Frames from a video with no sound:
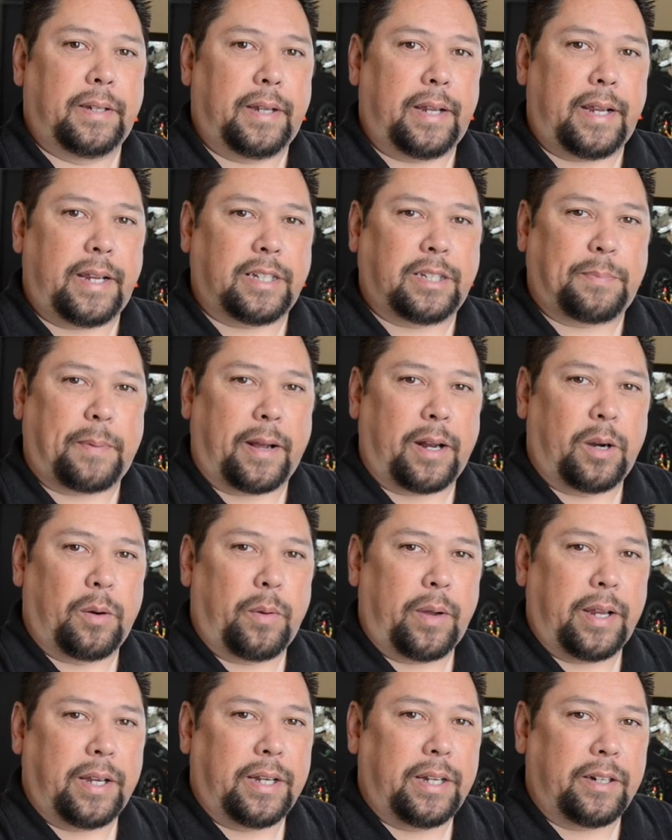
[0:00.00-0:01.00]
Hey, Spider
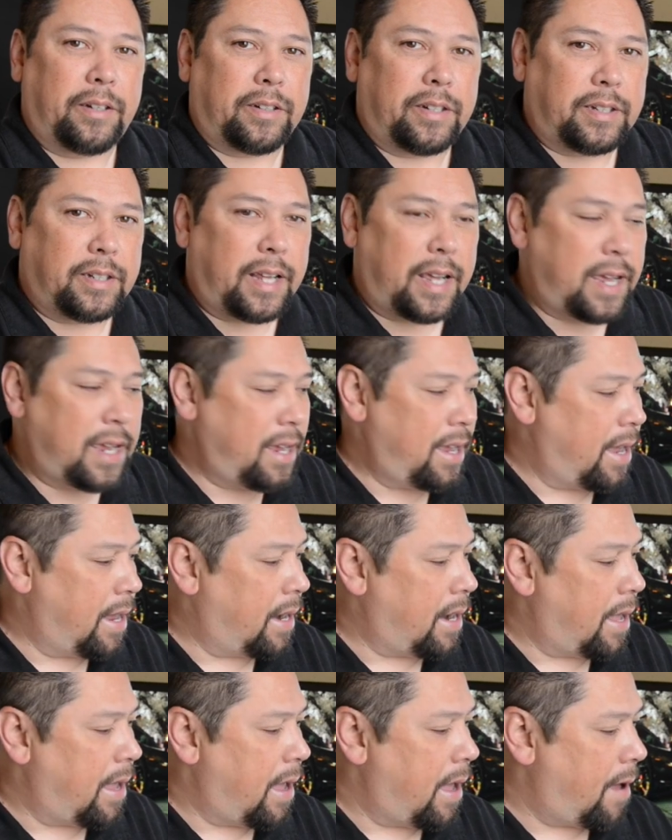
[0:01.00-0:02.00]
Wayne here today,
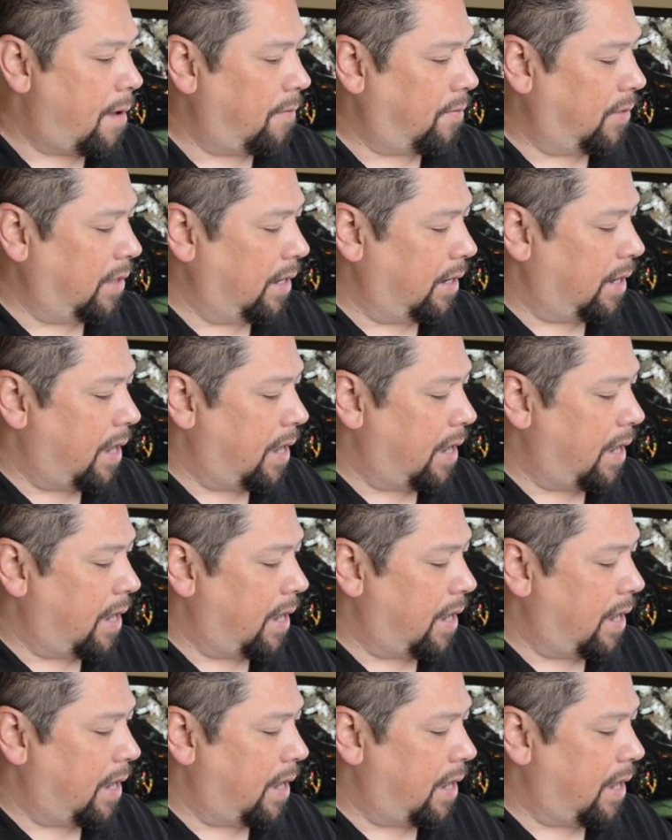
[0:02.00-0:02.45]
and I have the